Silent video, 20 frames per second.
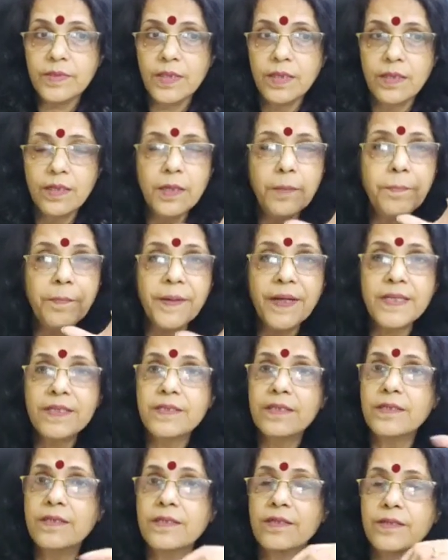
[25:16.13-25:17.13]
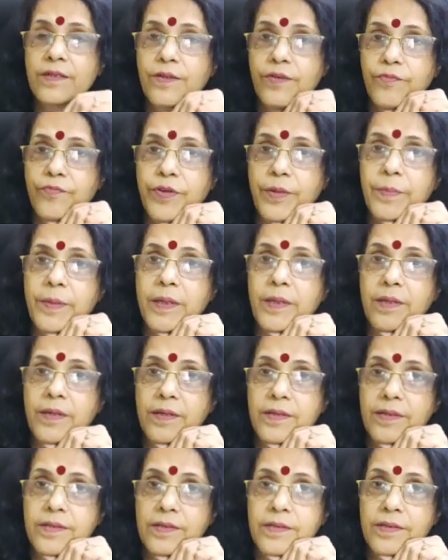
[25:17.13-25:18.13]
represent women,
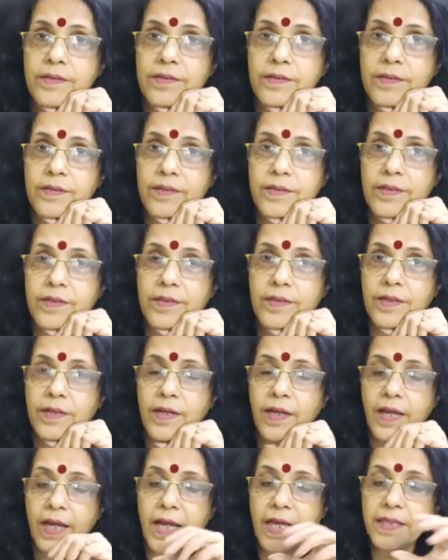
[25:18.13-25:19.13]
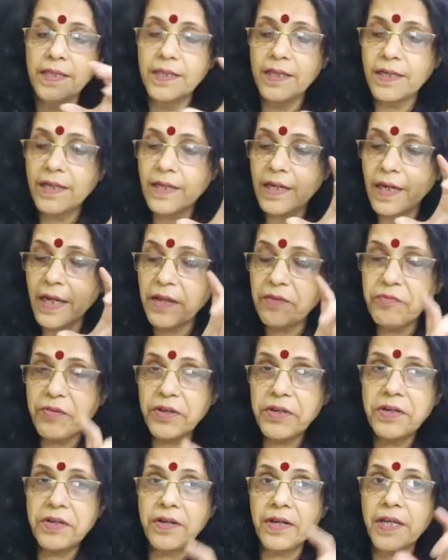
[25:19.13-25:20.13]
and the
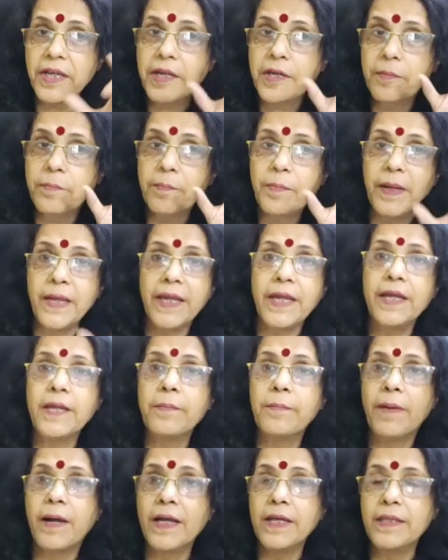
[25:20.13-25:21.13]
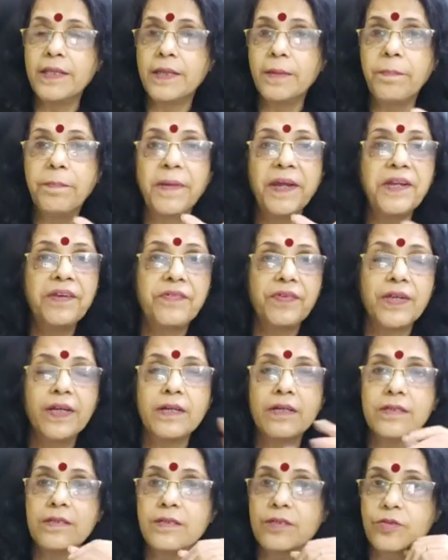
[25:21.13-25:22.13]
clever trick played by the
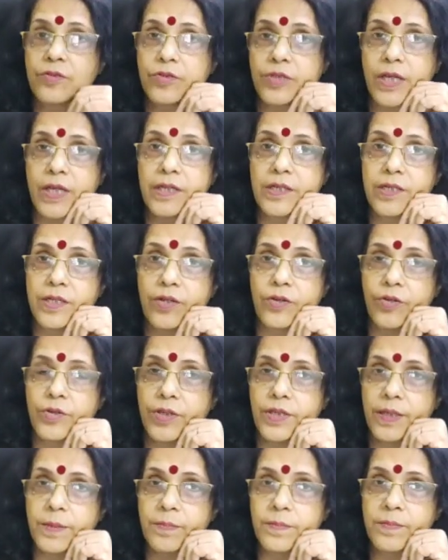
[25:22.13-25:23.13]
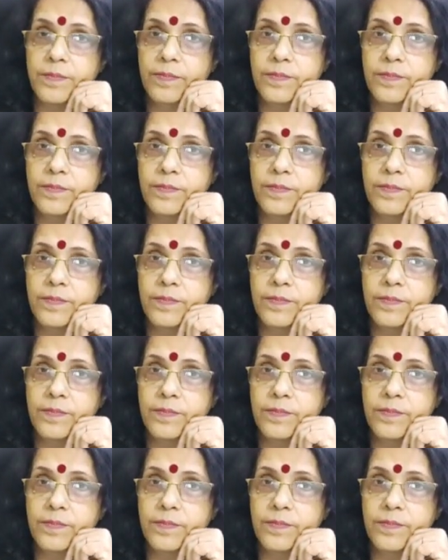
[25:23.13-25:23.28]
patriarchal society on them.